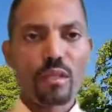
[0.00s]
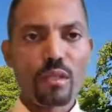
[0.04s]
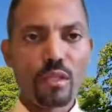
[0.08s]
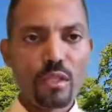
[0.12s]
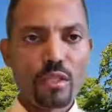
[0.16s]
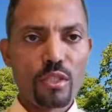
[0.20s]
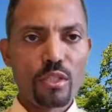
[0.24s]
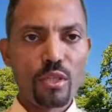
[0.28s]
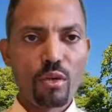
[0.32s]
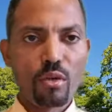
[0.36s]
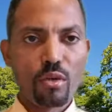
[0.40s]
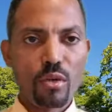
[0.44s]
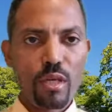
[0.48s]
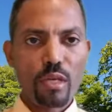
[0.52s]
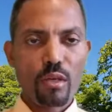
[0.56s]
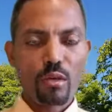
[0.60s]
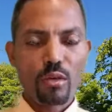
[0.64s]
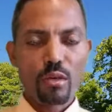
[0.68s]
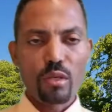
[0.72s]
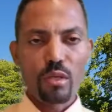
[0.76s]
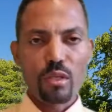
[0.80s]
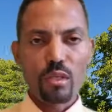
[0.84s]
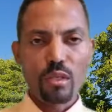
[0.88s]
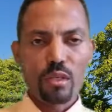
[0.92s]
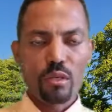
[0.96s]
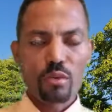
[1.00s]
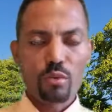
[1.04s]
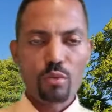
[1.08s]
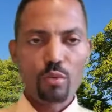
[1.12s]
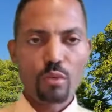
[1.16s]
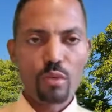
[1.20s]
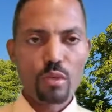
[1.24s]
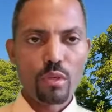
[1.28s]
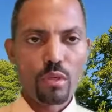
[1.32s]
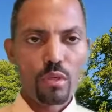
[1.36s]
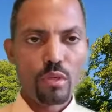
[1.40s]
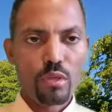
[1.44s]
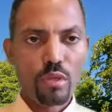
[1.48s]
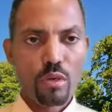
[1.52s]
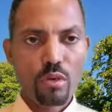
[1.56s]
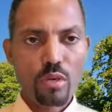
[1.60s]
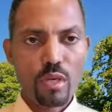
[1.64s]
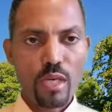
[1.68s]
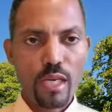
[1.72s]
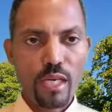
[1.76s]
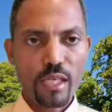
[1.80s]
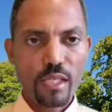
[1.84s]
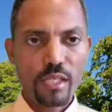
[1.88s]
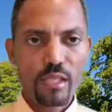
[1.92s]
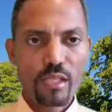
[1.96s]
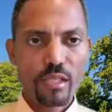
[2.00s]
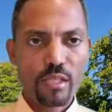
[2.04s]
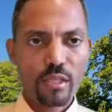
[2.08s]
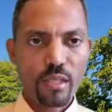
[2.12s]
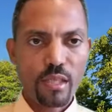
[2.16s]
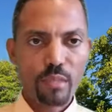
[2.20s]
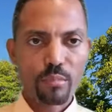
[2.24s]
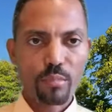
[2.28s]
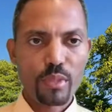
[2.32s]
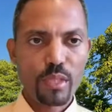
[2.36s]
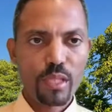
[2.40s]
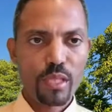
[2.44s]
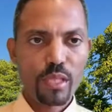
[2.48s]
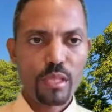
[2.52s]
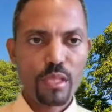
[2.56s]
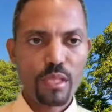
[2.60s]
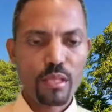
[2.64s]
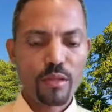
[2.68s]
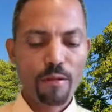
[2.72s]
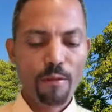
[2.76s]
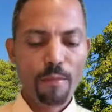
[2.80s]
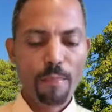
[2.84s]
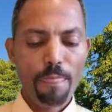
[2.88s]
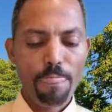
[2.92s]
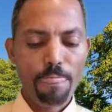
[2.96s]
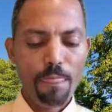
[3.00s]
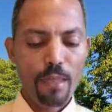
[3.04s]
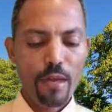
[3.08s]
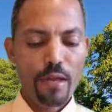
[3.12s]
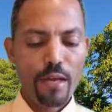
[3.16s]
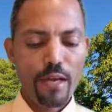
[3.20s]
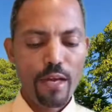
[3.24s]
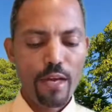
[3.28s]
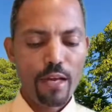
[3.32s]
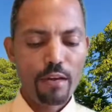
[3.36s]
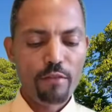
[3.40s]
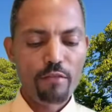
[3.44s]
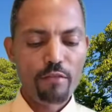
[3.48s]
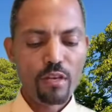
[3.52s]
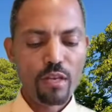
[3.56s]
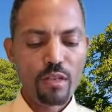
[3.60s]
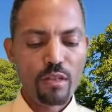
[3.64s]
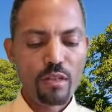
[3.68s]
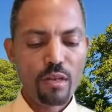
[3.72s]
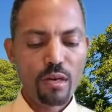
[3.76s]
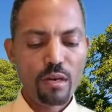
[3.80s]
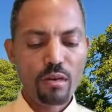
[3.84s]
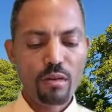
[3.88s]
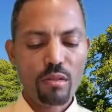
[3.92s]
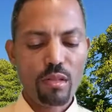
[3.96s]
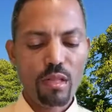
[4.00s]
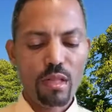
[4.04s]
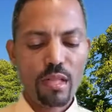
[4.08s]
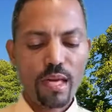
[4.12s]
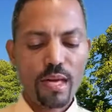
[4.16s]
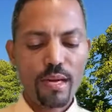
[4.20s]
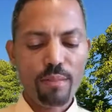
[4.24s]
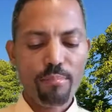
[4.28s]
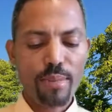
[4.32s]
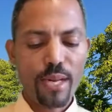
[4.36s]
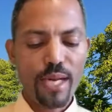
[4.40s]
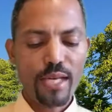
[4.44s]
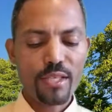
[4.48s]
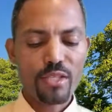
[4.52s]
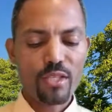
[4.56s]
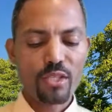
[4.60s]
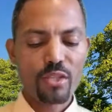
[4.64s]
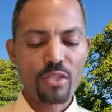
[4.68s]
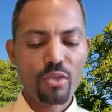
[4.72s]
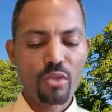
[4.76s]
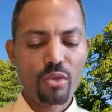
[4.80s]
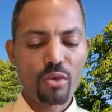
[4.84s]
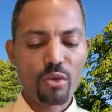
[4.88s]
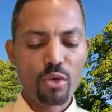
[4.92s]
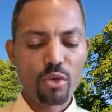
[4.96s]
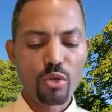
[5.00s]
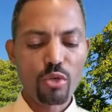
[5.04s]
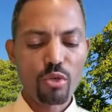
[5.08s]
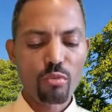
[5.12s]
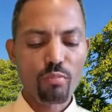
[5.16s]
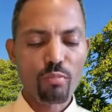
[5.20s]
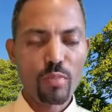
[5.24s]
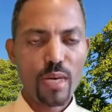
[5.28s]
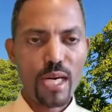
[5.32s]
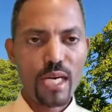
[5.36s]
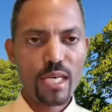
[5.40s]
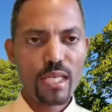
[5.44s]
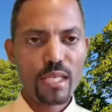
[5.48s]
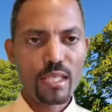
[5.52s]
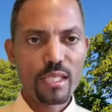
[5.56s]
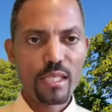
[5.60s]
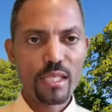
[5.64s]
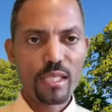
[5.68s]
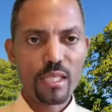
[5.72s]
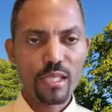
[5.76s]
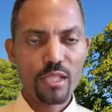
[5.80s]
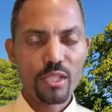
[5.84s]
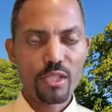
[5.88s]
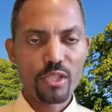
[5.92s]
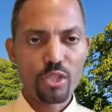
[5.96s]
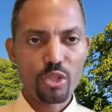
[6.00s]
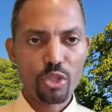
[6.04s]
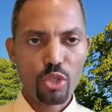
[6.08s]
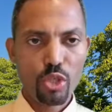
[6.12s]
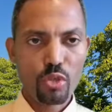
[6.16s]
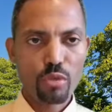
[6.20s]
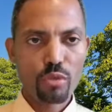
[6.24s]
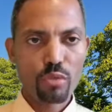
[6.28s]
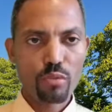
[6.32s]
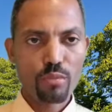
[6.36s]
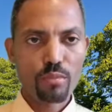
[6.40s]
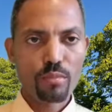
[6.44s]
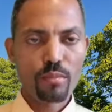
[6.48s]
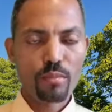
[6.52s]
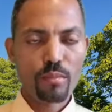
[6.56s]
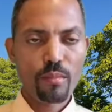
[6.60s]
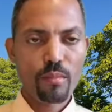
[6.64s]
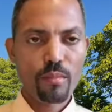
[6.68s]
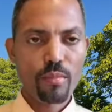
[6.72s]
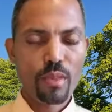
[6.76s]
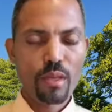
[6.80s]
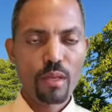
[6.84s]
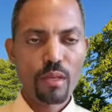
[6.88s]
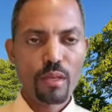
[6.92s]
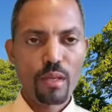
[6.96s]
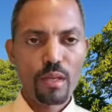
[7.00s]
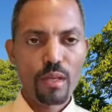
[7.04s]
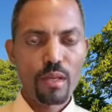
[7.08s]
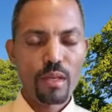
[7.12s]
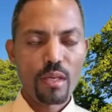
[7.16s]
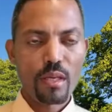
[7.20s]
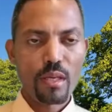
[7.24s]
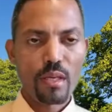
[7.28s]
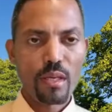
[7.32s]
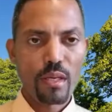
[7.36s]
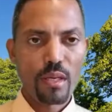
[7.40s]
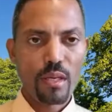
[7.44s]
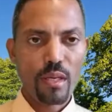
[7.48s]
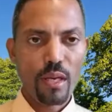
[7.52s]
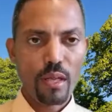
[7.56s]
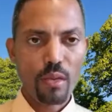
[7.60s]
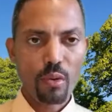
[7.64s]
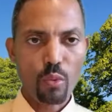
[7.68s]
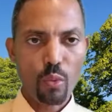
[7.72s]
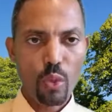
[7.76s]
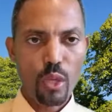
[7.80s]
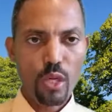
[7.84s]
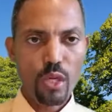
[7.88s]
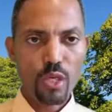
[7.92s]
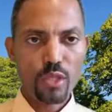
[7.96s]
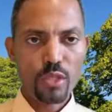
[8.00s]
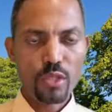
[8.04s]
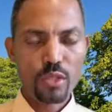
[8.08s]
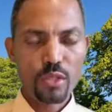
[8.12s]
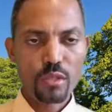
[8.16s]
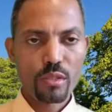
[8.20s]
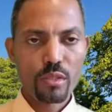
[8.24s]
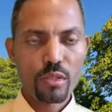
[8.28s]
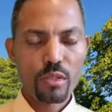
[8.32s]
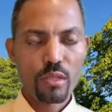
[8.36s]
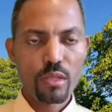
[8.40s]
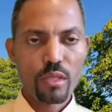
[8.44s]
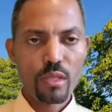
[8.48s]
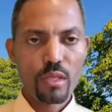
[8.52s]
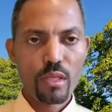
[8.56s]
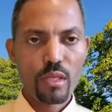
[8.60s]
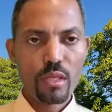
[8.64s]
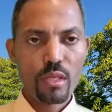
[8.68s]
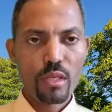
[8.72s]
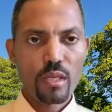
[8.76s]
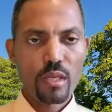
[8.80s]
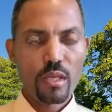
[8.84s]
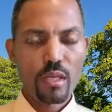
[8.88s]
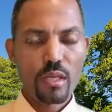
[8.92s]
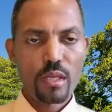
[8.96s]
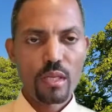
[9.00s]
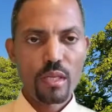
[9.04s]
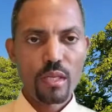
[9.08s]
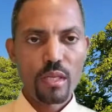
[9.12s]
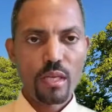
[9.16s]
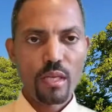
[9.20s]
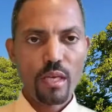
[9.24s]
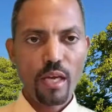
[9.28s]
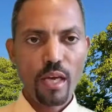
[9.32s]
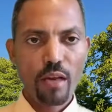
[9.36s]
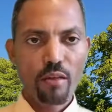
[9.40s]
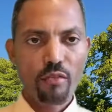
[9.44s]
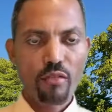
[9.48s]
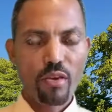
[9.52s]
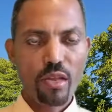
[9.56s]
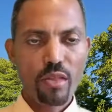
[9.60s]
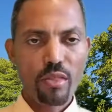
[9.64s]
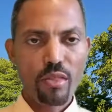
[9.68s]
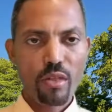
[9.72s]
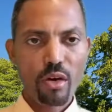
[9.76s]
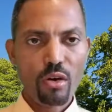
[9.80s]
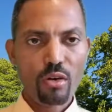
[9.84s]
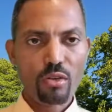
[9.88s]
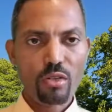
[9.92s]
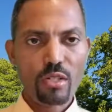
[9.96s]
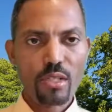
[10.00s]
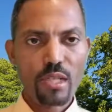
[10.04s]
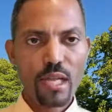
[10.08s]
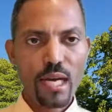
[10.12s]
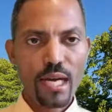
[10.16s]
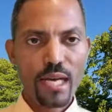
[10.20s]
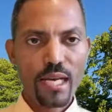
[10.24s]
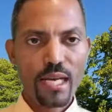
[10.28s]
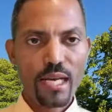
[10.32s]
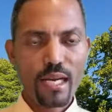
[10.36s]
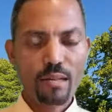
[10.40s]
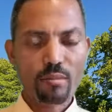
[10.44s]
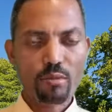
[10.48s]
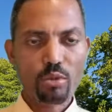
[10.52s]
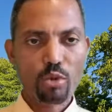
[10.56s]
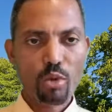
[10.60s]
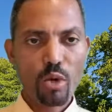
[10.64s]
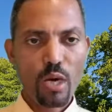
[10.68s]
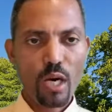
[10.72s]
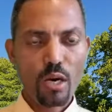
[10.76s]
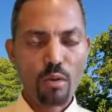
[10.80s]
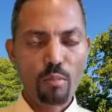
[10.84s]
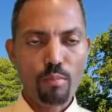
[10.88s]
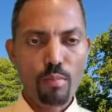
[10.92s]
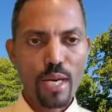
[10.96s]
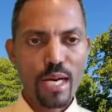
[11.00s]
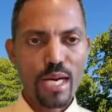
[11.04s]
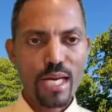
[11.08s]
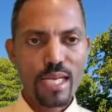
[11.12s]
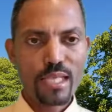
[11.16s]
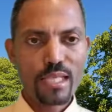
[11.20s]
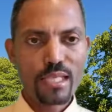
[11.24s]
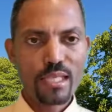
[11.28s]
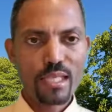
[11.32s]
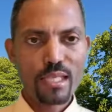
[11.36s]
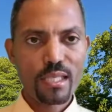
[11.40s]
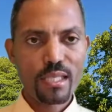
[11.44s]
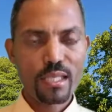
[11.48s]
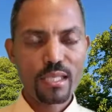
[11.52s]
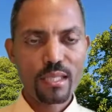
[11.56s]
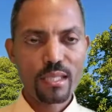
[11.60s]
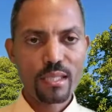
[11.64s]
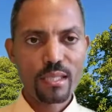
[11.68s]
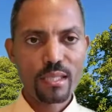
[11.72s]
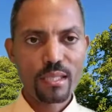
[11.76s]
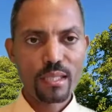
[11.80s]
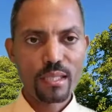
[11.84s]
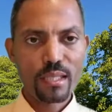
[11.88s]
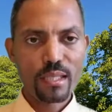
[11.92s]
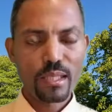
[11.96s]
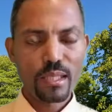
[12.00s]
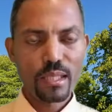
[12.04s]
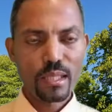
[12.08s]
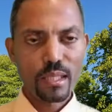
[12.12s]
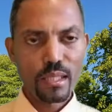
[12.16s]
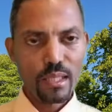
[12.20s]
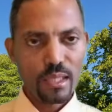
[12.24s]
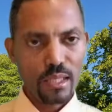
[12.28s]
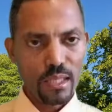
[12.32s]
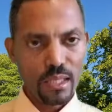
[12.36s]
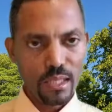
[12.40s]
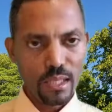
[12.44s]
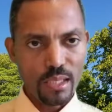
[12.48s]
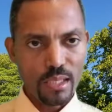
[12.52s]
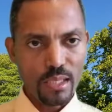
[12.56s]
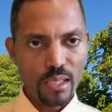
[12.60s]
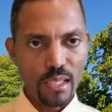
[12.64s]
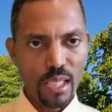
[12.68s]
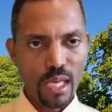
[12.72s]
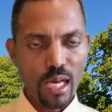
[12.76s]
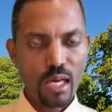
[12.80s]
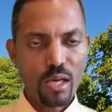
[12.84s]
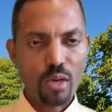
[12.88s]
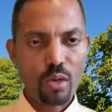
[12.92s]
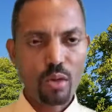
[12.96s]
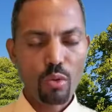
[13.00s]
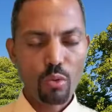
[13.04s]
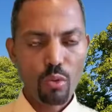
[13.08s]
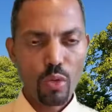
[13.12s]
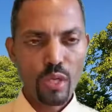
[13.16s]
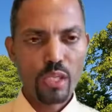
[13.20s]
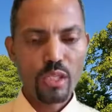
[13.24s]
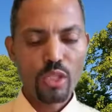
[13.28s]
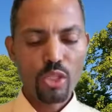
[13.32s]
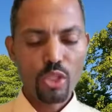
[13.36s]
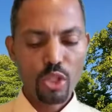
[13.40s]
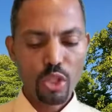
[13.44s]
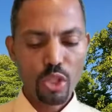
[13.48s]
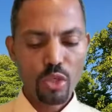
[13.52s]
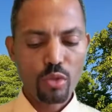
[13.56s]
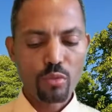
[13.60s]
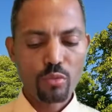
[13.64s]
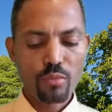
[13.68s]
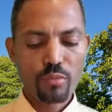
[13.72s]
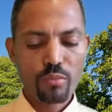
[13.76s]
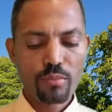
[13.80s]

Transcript: don't accept every thought that passes through your mind is true. In other words, every thought that come to our mind is not always true.